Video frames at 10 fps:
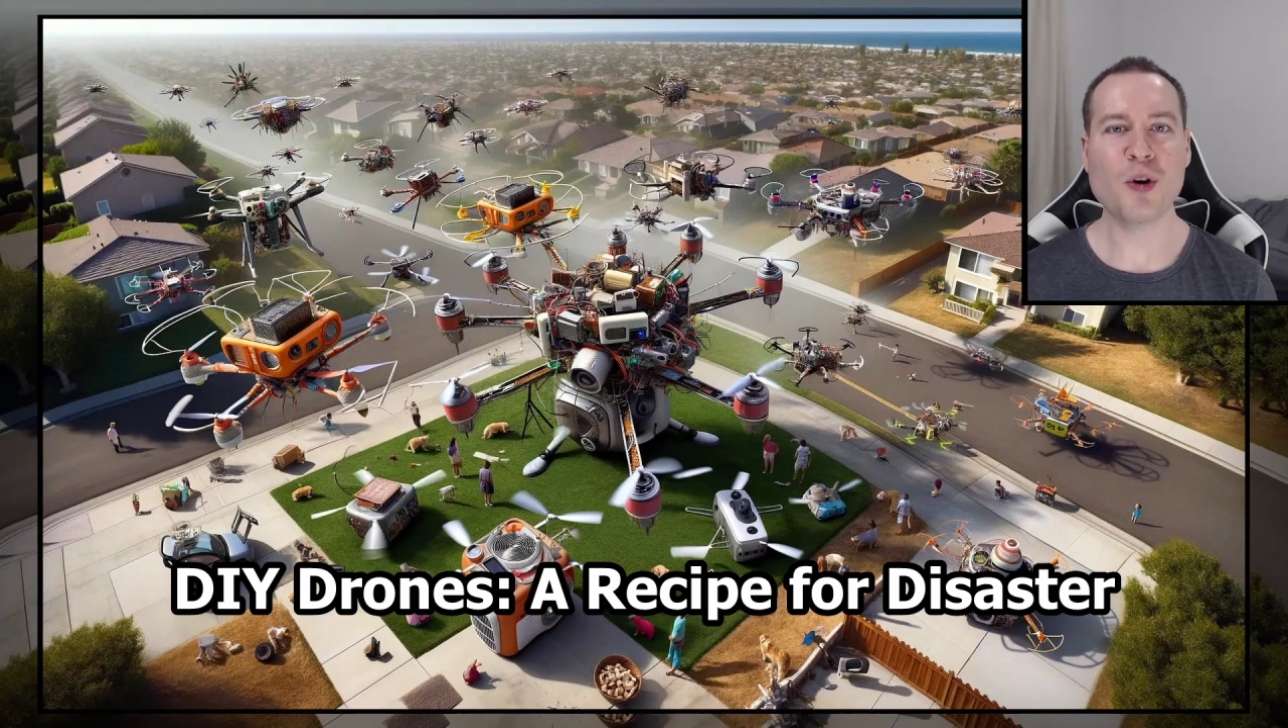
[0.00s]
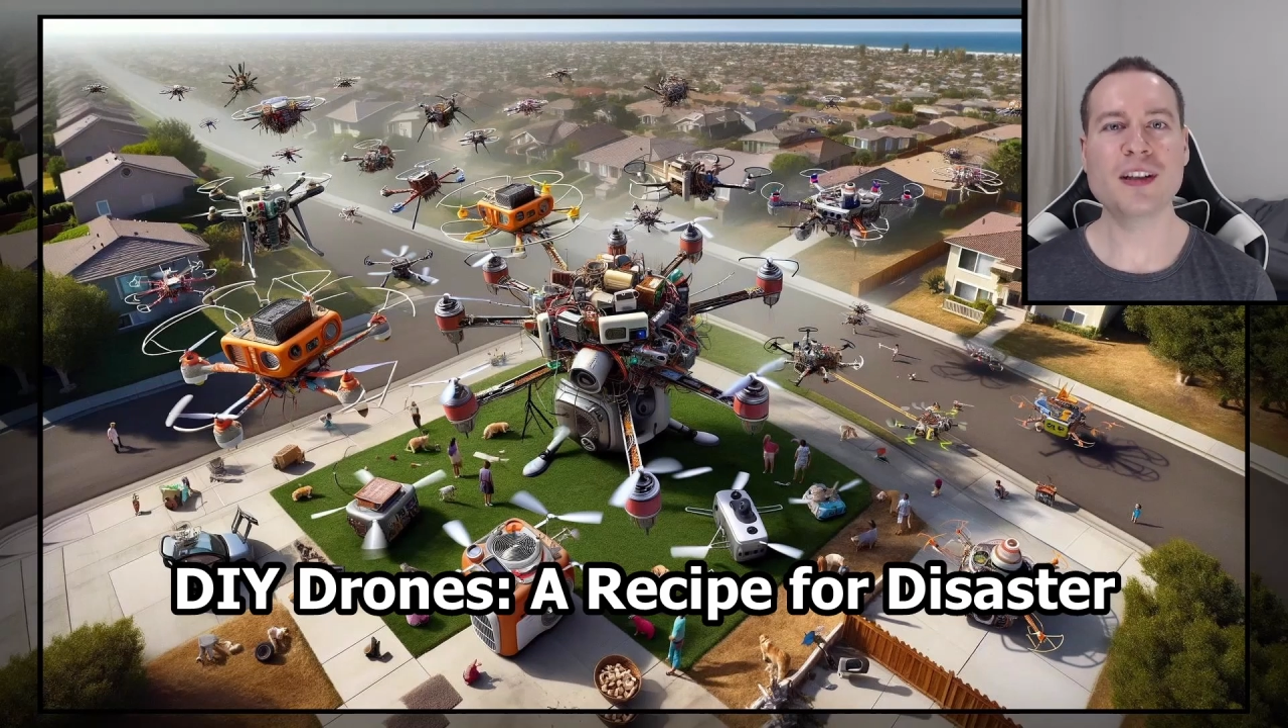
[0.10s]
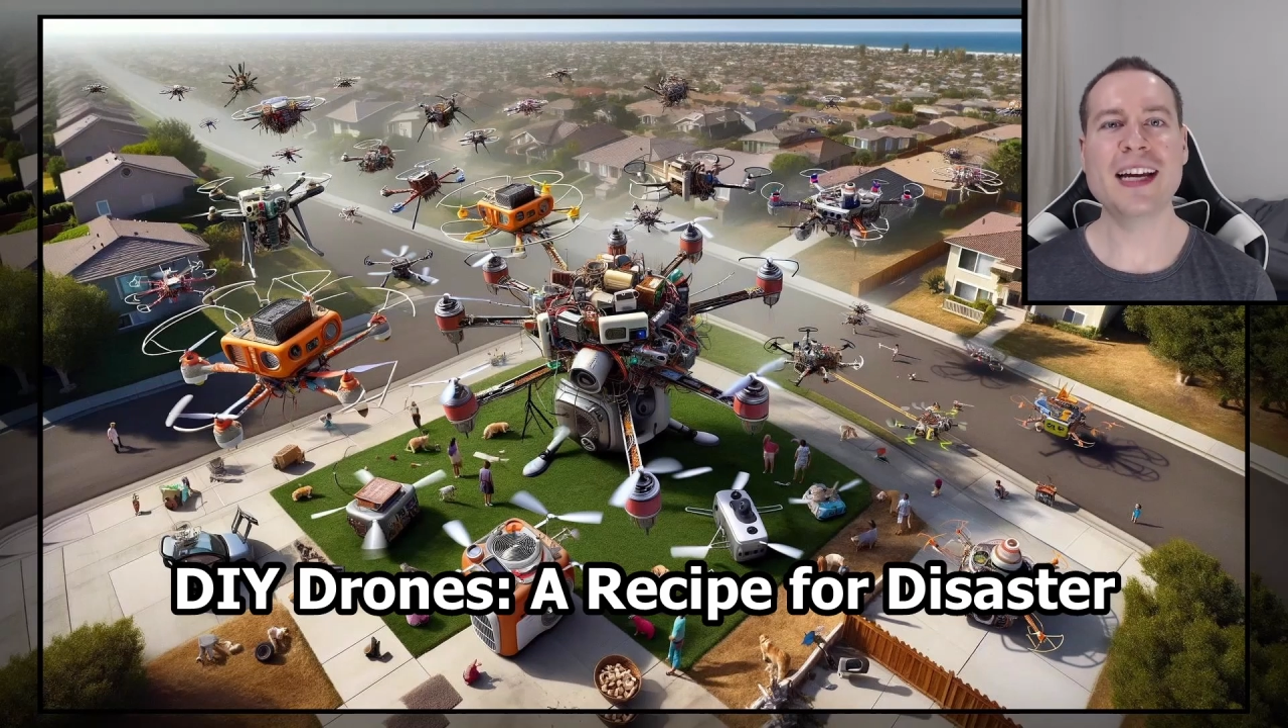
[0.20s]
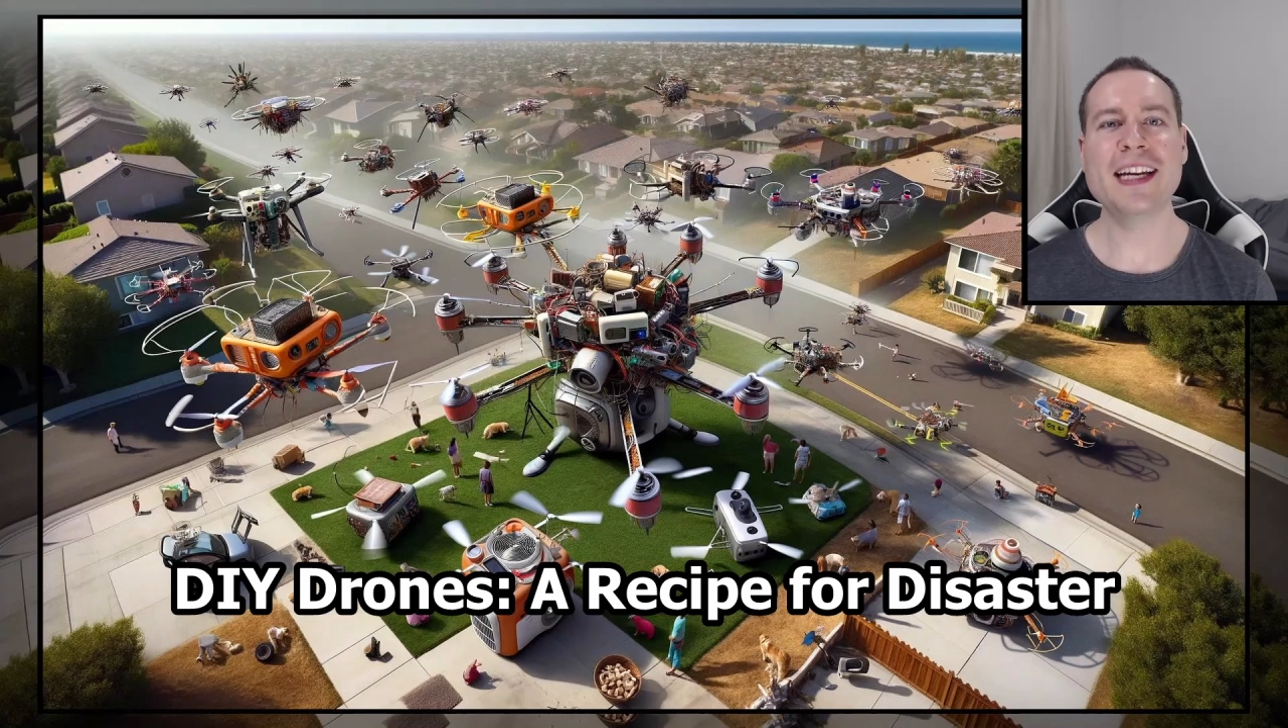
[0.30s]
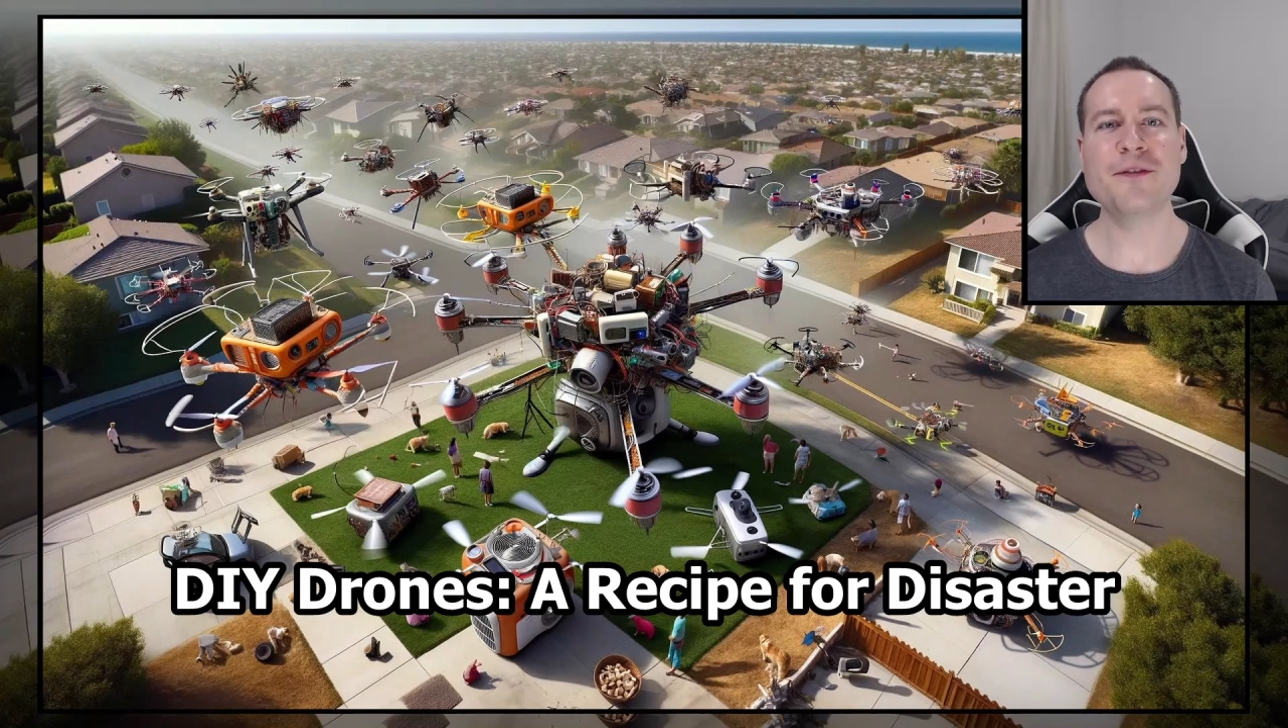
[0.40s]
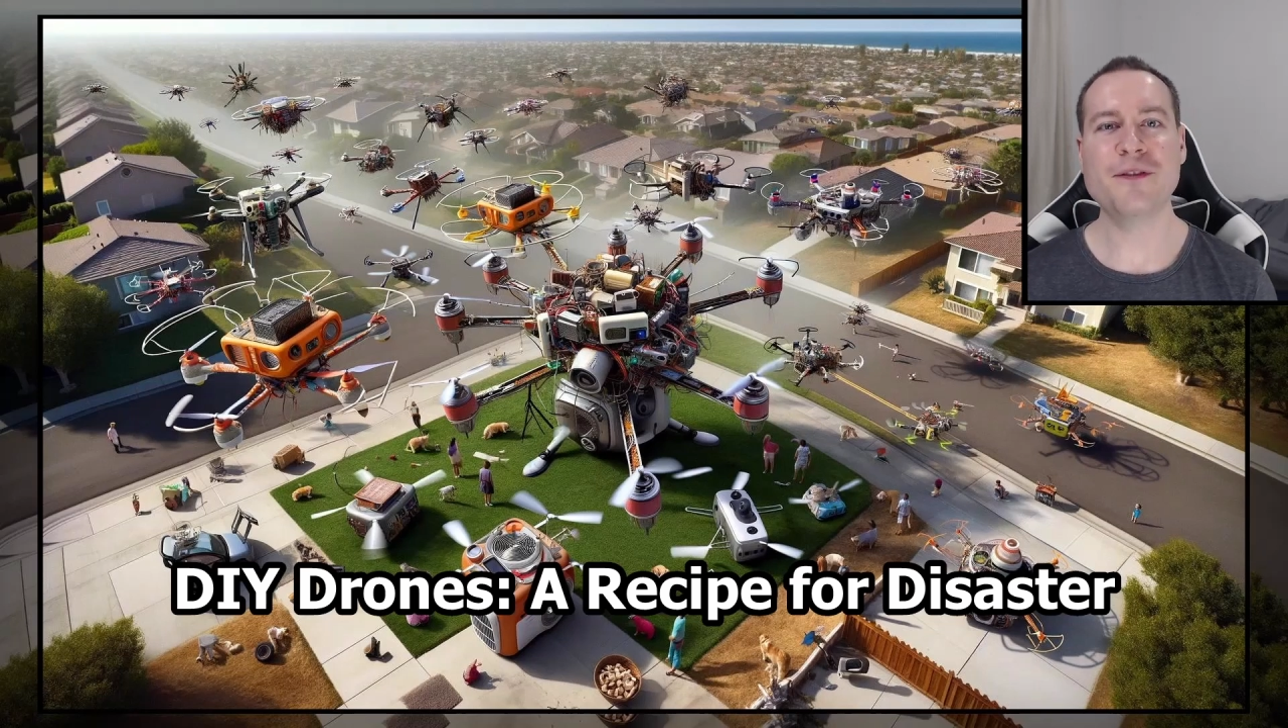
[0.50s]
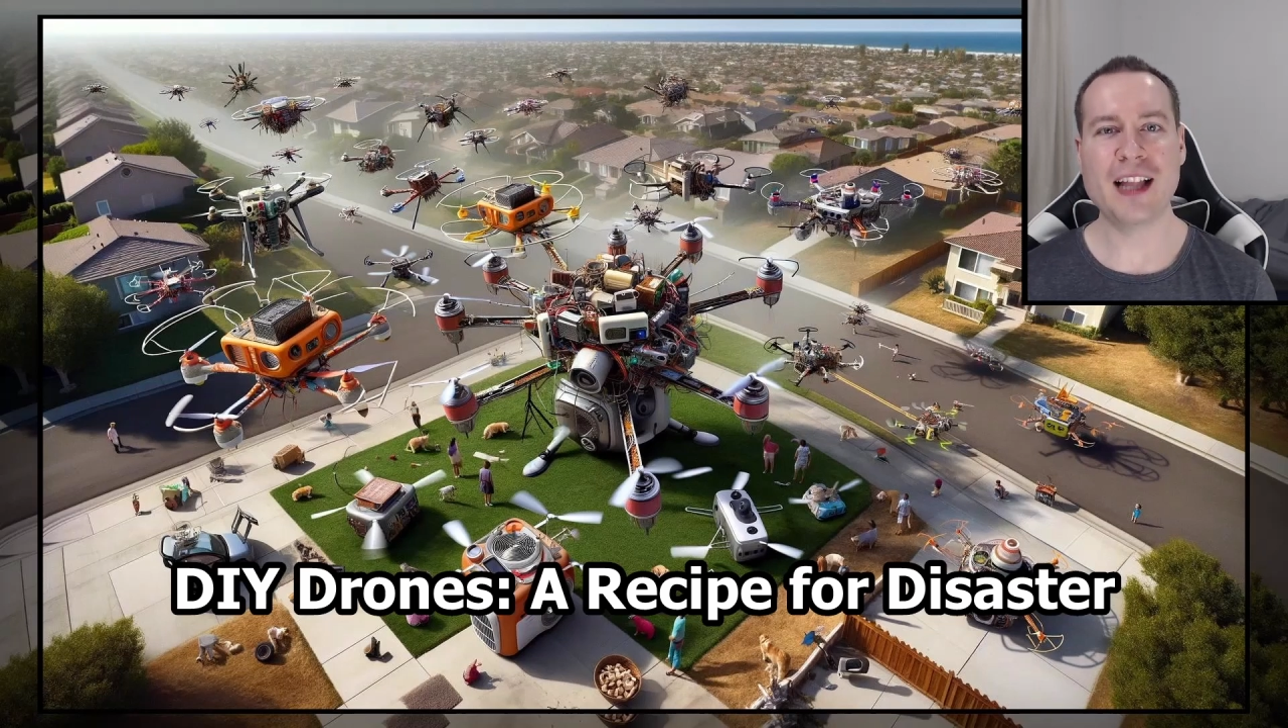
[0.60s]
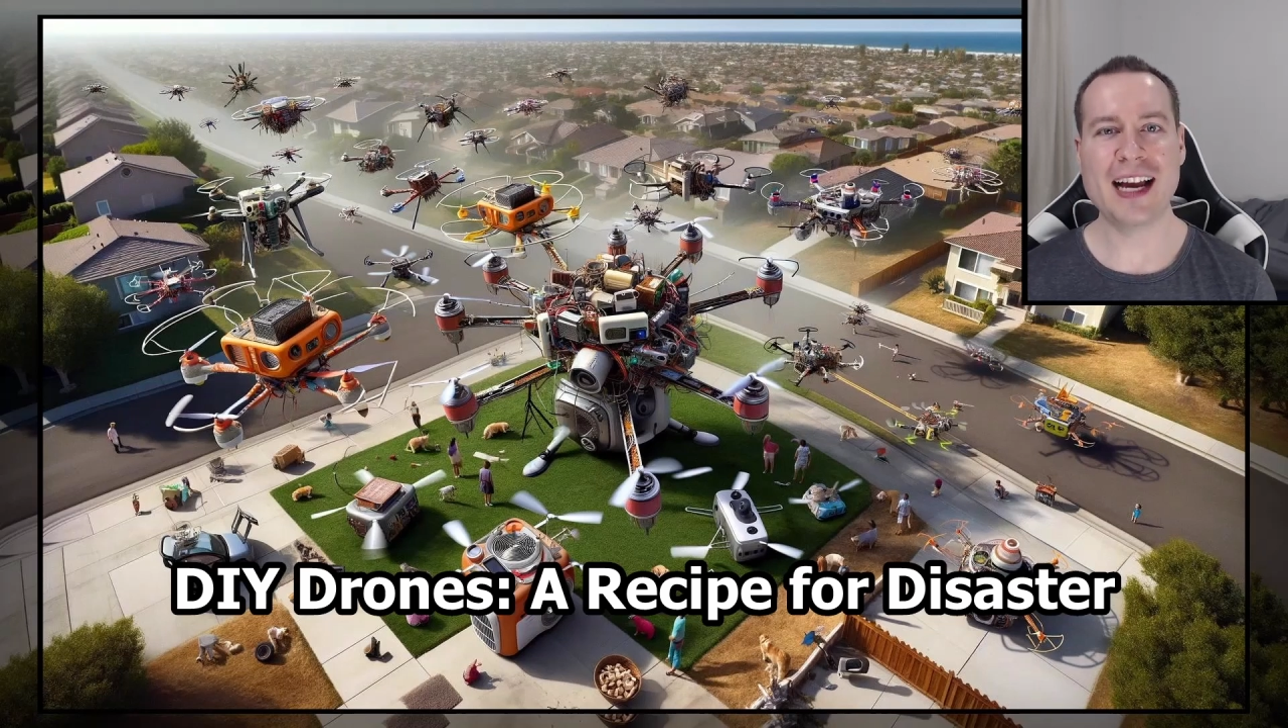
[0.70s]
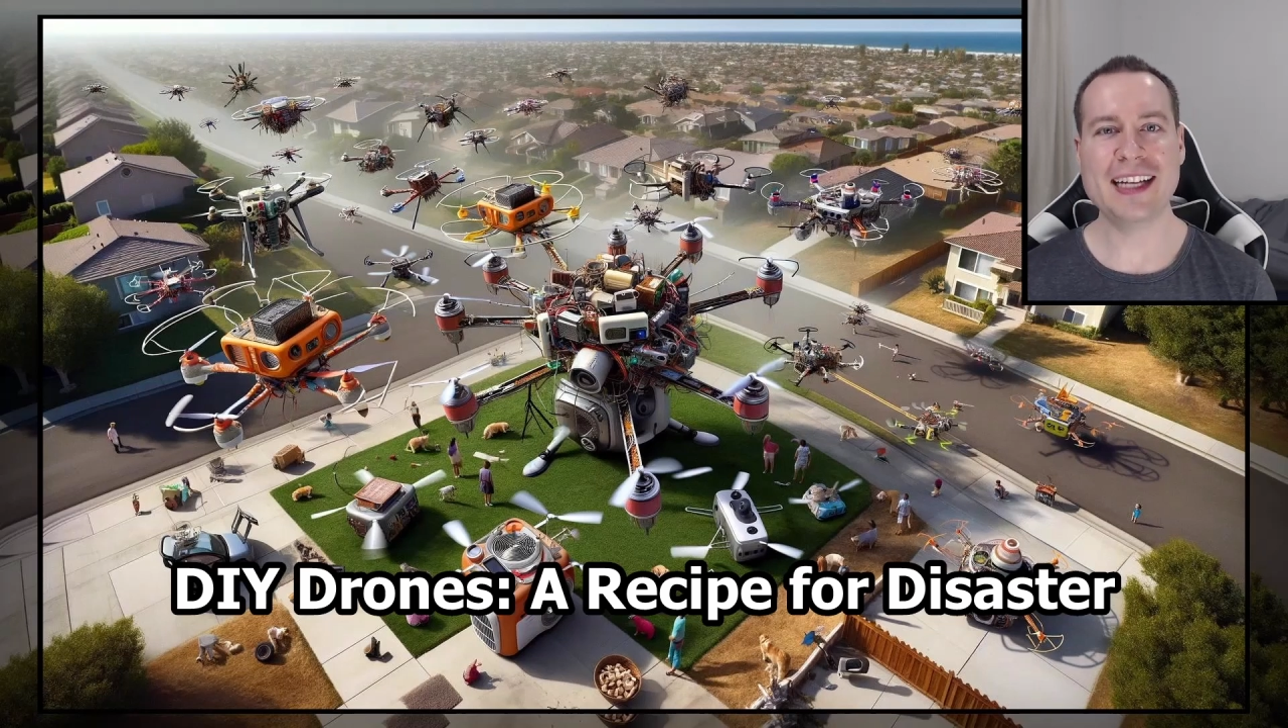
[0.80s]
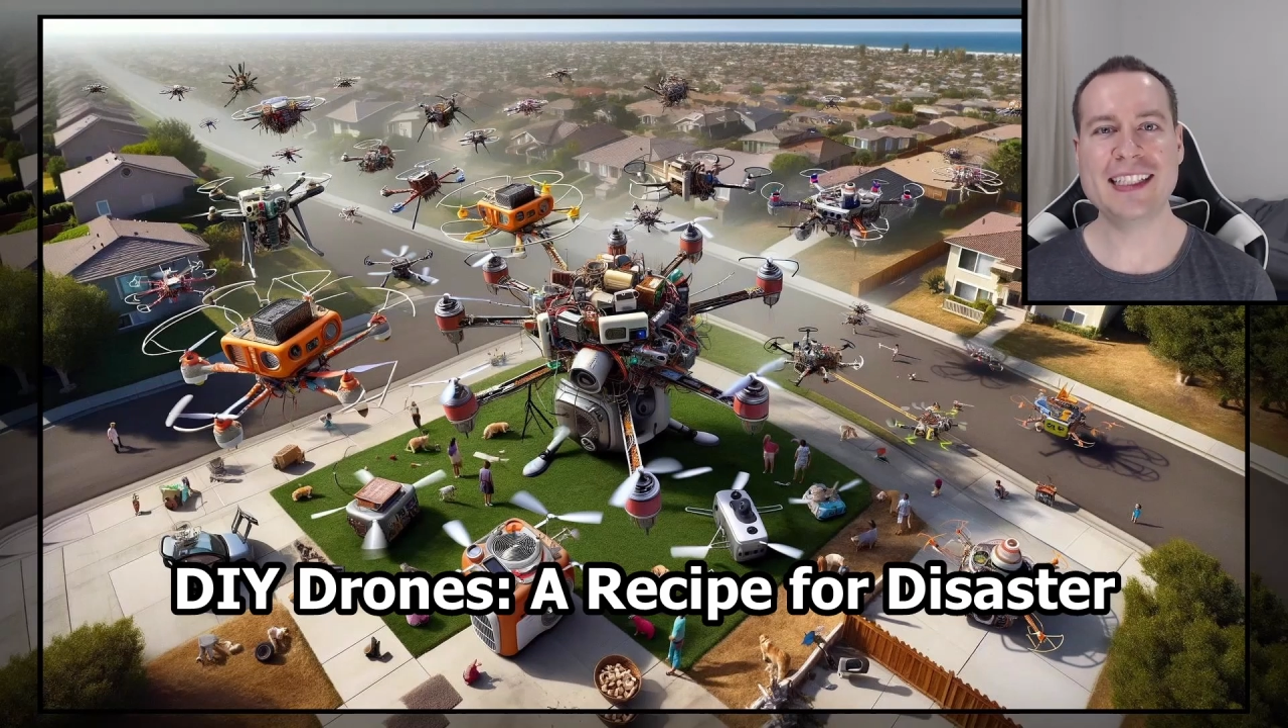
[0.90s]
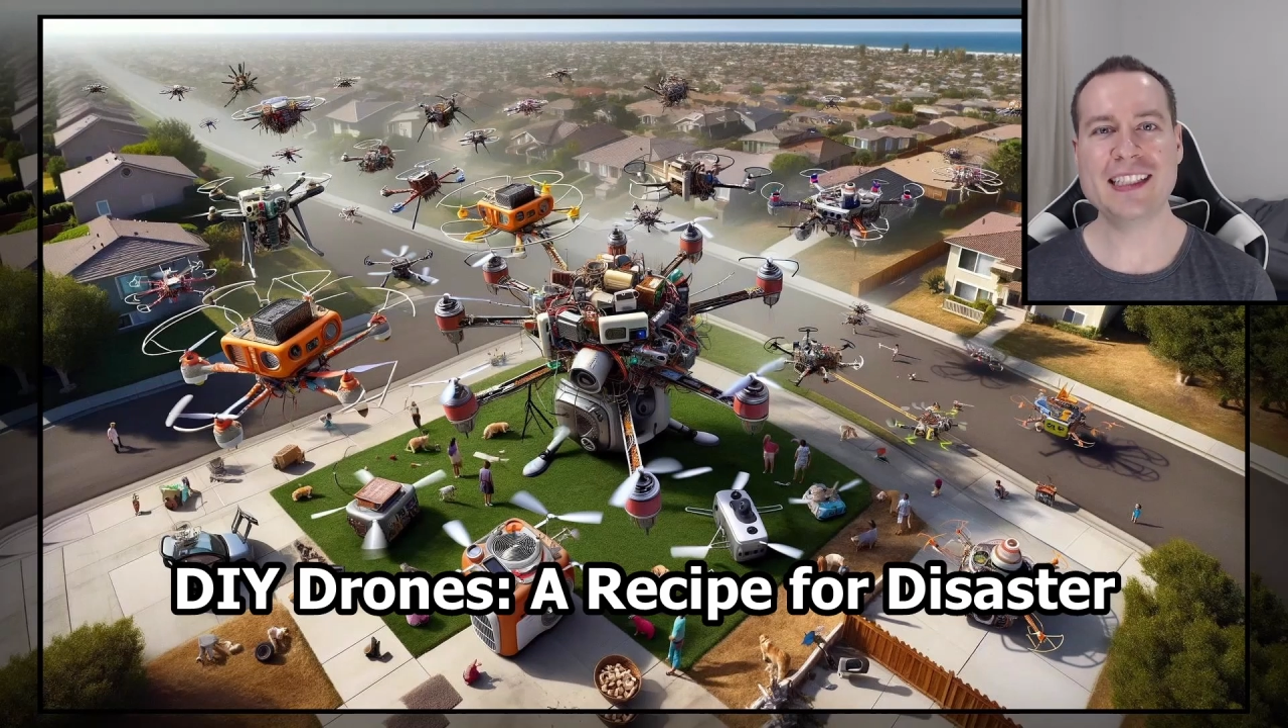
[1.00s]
like flying